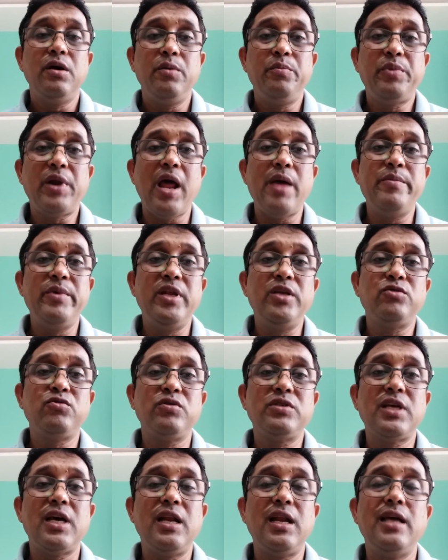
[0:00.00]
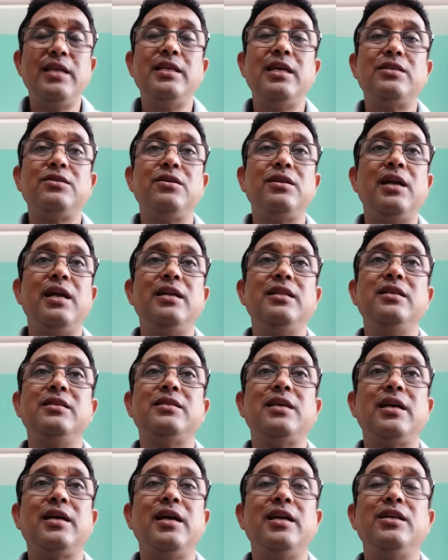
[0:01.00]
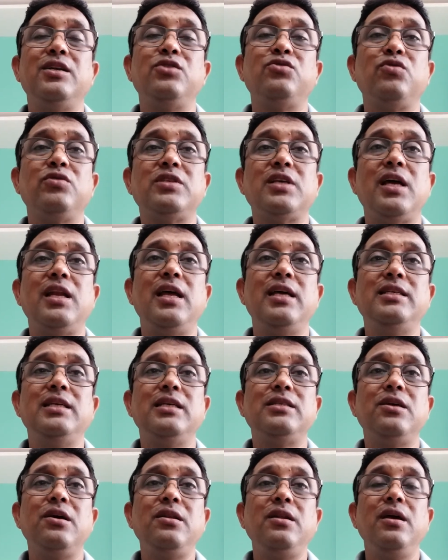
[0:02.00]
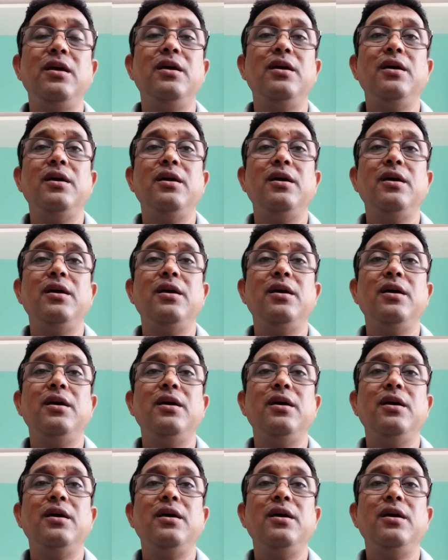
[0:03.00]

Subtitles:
primary socialization and the secondary socialization,